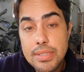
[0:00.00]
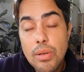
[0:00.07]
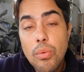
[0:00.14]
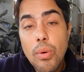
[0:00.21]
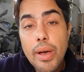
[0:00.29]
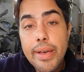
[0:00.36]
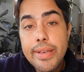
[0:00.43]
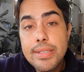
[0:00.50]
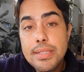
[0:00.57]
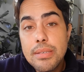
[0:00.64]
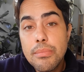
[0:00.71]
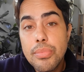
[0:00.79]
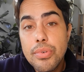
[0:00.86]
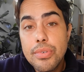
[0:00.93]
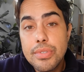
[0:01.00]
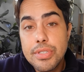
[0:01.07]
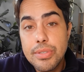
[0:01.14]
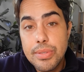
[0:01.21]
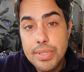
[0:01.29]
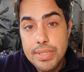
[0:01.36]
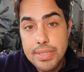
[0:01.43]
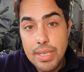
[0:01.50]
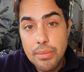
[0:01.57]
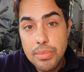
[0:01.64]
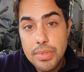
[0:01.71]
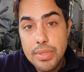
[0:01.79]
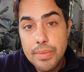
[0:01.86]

Now, why is it important to accept?